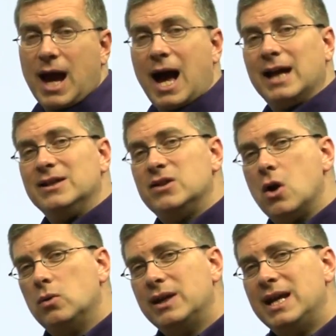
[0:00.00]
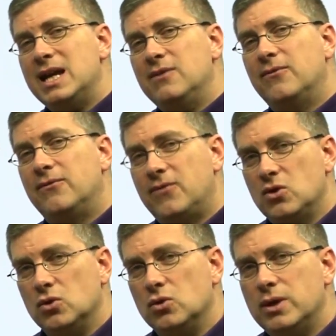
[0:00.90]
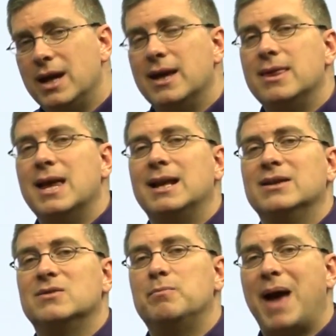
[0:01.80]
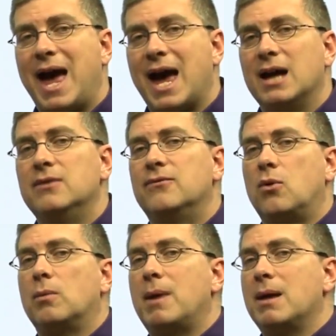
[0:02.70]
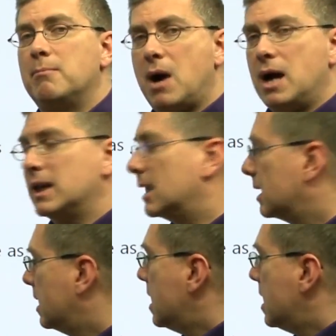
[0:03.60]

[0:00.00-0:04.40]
I don't eat food that is bad for my body.